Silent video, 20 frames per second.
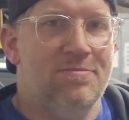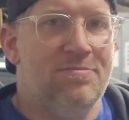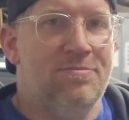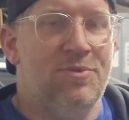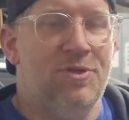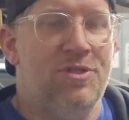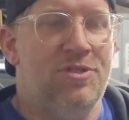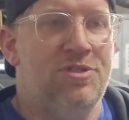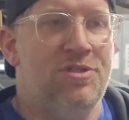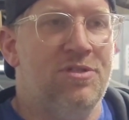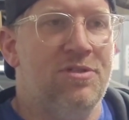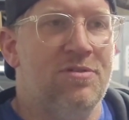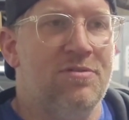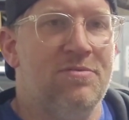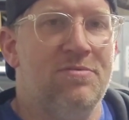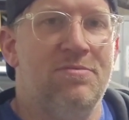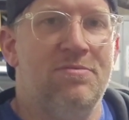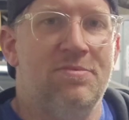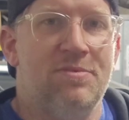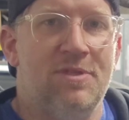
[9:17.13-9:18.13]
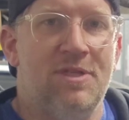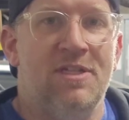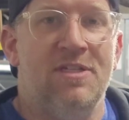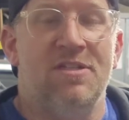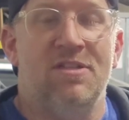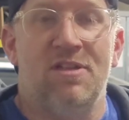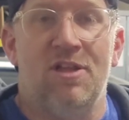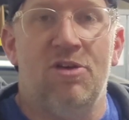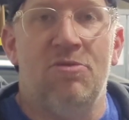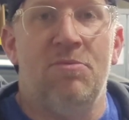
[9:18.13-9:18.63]
puts you in
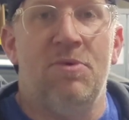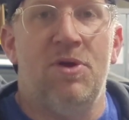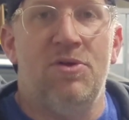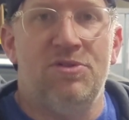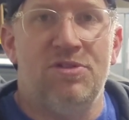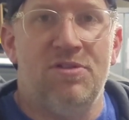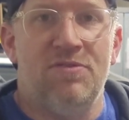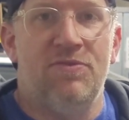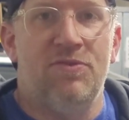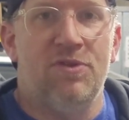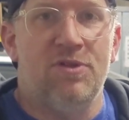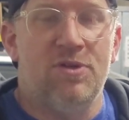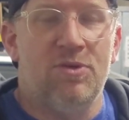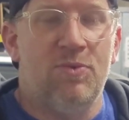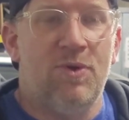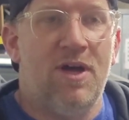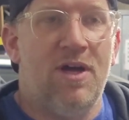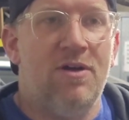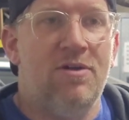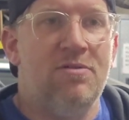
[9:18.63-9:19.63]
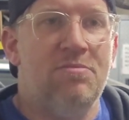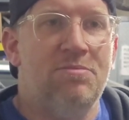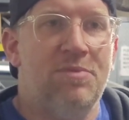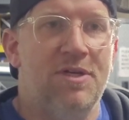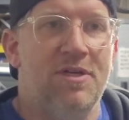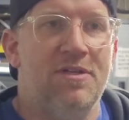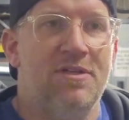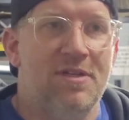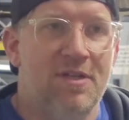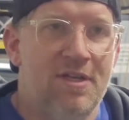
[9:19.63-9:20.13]
slow motion for a little while,
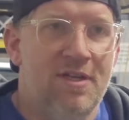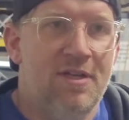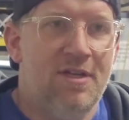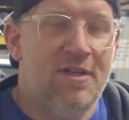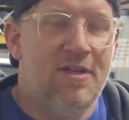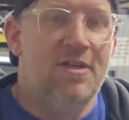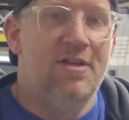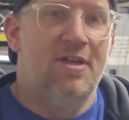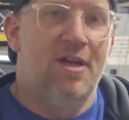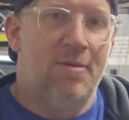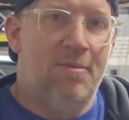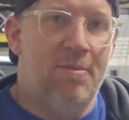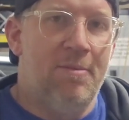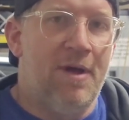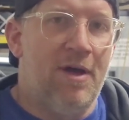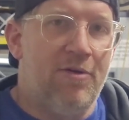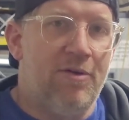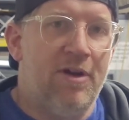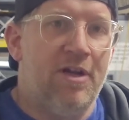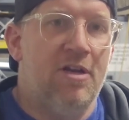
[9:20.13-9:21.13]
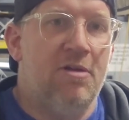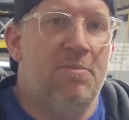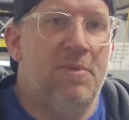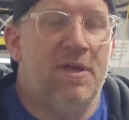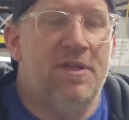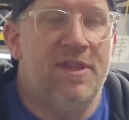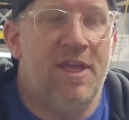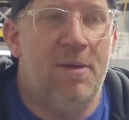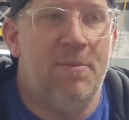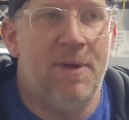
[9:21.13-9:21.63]
but I'm about ready to
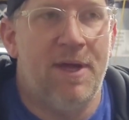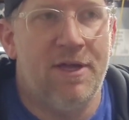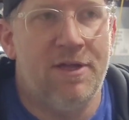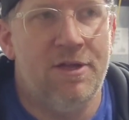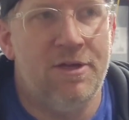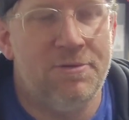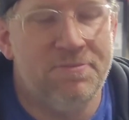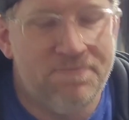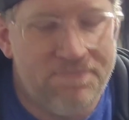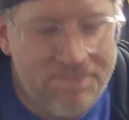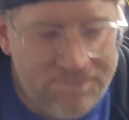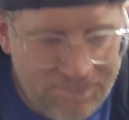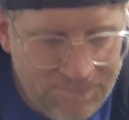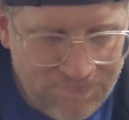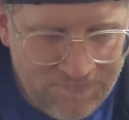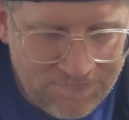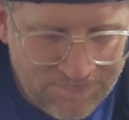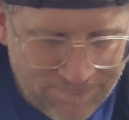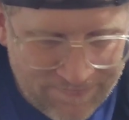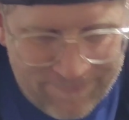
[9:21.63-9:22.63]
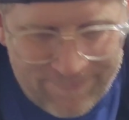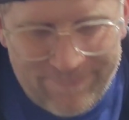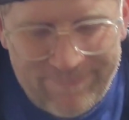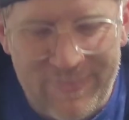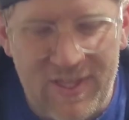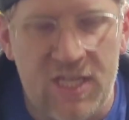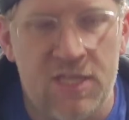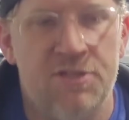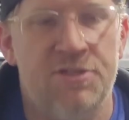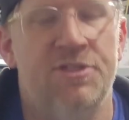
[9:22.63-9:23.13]
pick that back up.
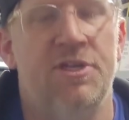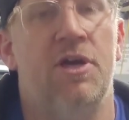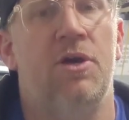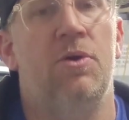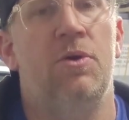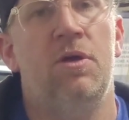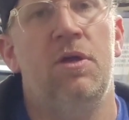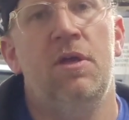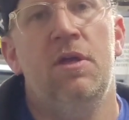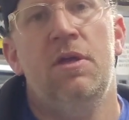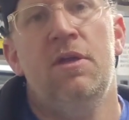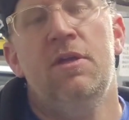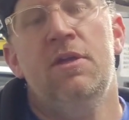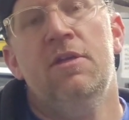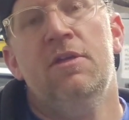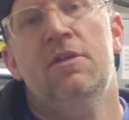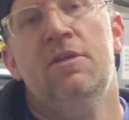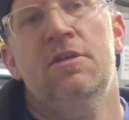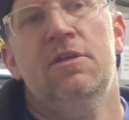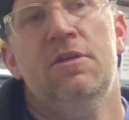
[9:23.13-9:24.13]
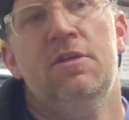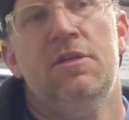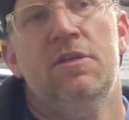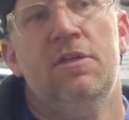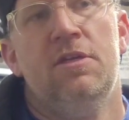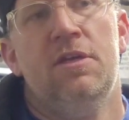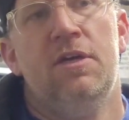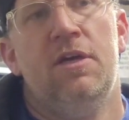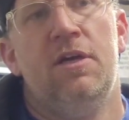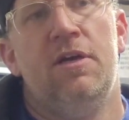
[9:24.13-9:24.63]
So,
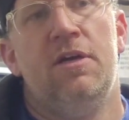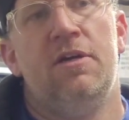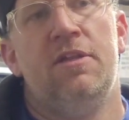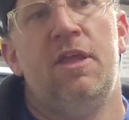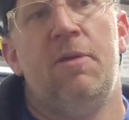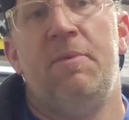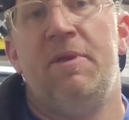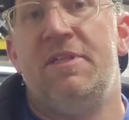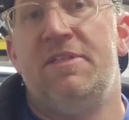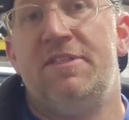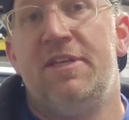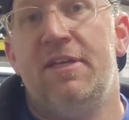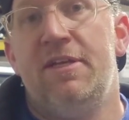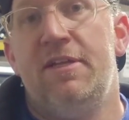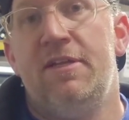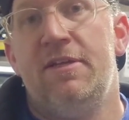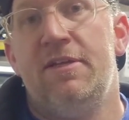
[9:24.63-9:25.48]
that being said,